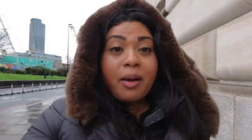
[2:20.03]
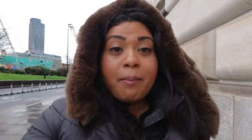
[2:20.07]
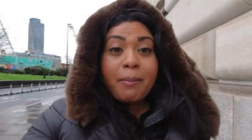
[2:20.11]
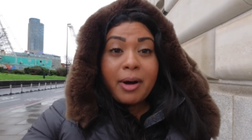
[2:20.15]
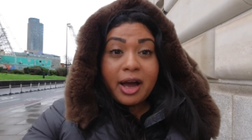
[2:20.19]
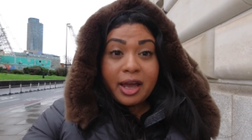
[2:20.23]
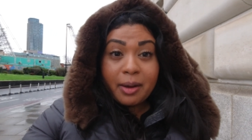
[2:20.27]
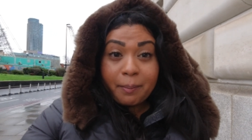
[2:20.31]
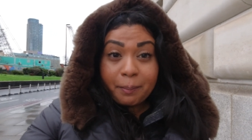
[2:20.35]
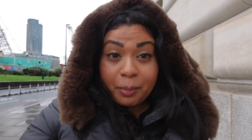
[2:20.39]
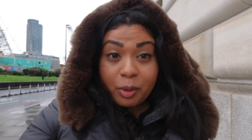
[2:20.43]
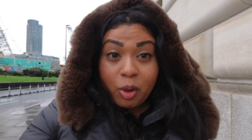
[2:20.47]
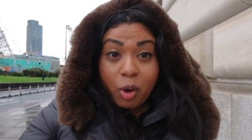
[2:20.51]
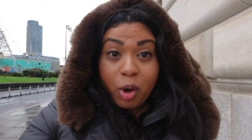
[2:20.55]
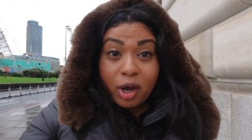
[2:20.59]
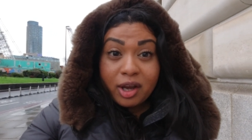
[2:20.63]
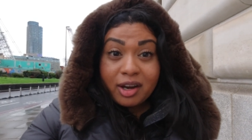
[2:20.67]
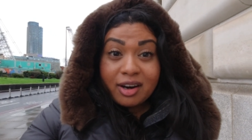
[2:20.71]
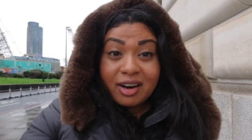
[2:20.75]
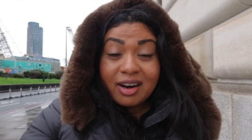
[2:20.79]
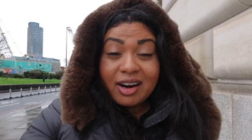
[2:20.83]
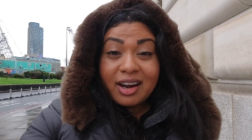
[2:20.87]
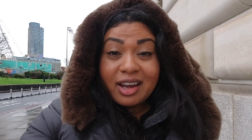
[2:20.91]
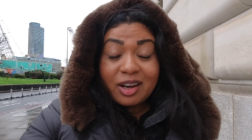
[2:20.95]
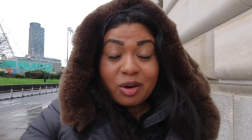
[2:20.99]
my
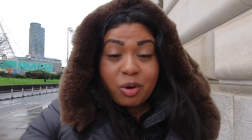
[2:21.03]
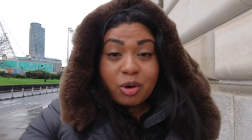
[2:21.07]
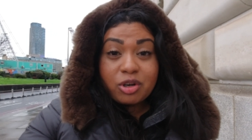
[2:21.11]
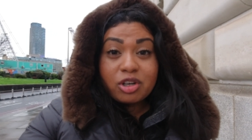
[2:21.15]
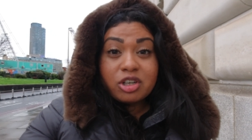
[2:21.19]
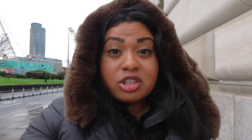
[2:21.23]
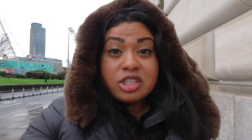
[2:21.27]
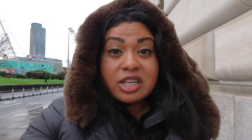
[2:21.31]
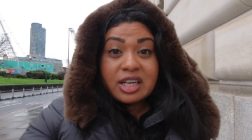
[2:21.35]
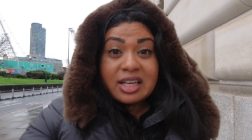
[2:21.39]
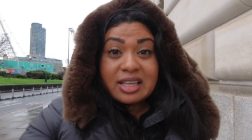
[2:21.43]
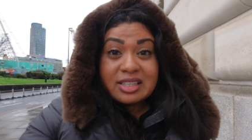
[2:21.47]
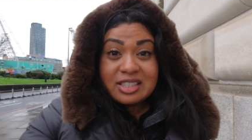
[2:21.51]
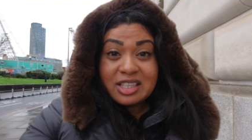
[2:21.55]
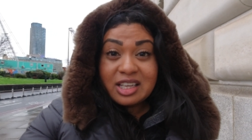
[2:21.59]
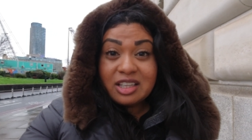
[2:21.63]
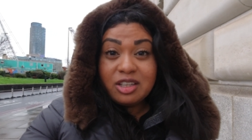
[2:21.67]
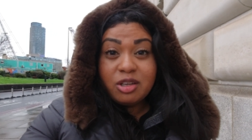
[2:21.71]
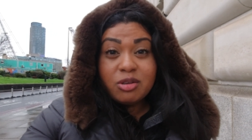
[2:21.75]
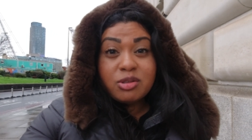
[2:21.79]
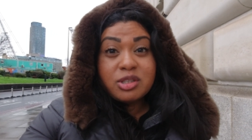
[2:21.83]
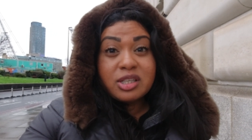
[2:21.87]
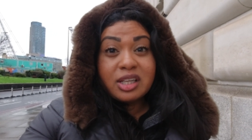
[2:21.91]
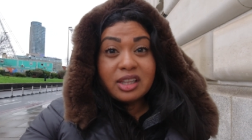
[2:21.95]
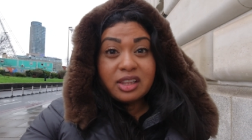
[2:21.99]
employer in order to
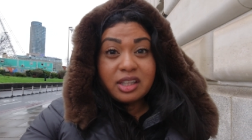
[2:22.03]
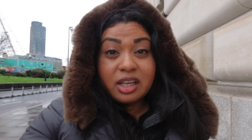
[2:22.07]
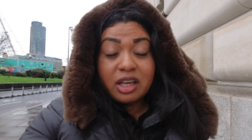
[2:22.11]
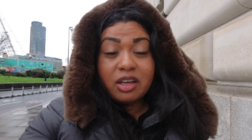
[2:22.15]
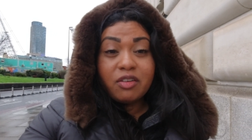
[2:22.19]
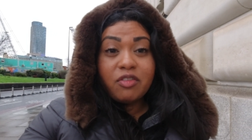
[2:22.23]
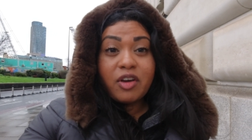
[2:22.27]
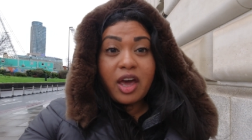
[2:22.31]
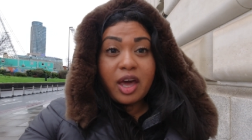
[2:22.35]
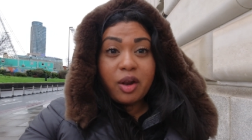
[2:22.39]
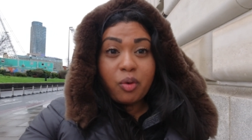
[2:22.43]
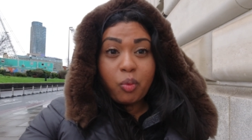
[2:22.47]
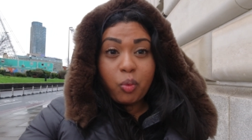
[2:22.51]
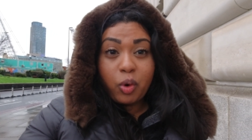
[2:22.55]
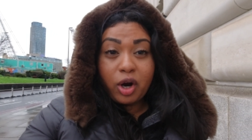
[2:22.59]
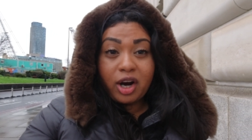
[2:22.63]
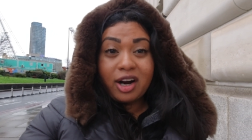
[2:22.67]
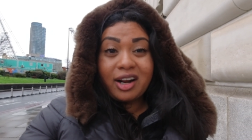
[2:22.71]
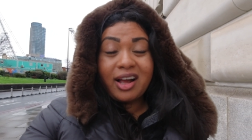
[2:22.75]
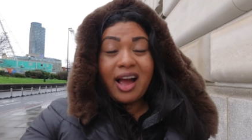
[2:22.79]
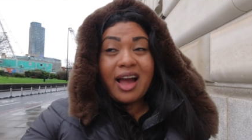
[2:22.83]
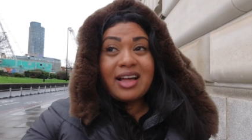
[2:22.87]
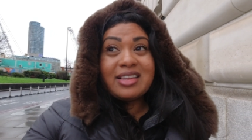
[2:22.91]
continue to live and work